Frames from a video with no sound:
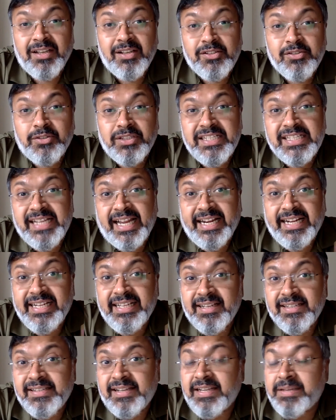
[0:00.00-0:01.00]
So these
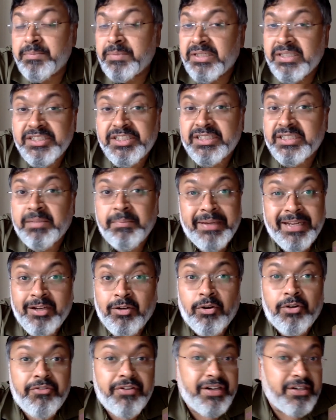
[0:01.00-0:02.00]
ideas are emerging. The
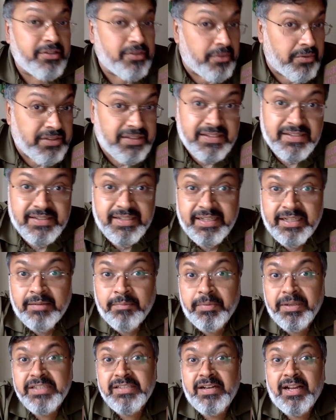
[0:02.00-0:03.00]
Bengal Renaissance is taking
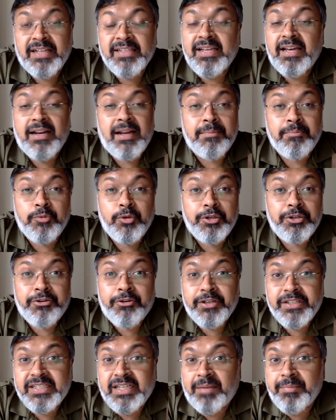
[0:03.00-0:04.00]
place. Raja Ram Mohan
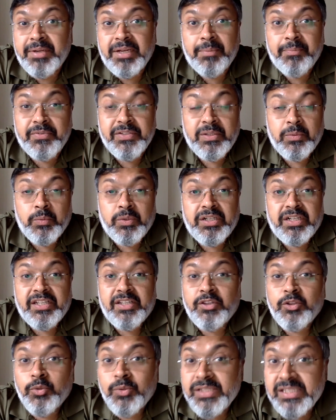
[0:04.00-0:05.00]
Roy is coming up with the word
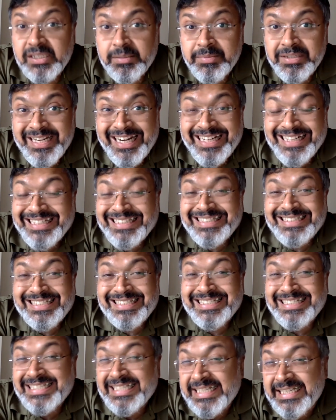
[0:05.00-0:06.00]
Hinduism in
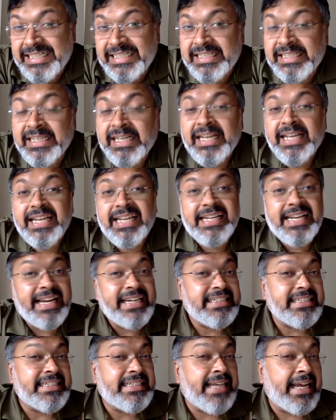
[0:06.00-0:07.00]
1816. In
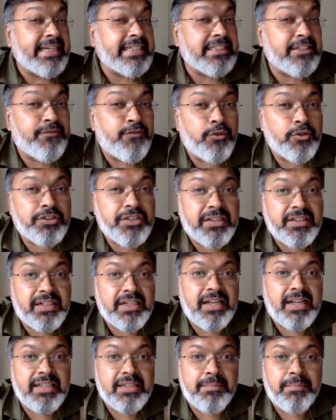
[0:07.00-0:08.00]
1894,
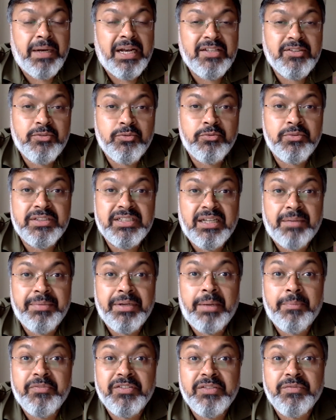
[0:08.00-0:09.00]
Chandranath Basu is
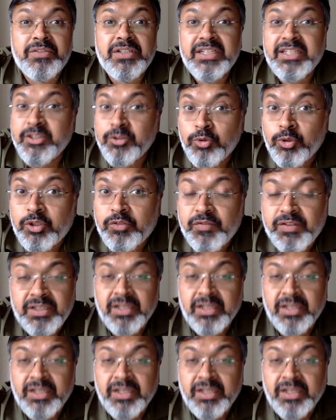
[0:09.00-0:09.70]
coming up with the word Hindutva.